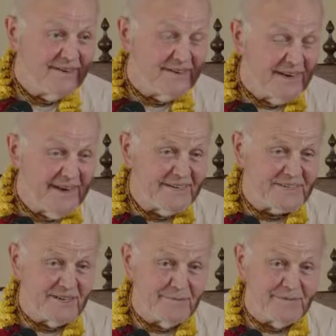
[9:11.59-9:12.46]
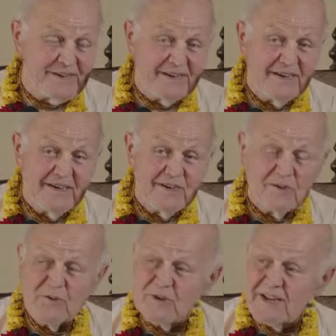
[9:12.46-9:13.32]
nature. I mean,
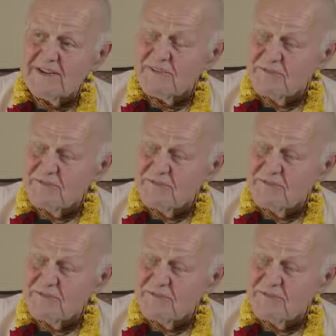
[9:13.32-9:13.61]
you look at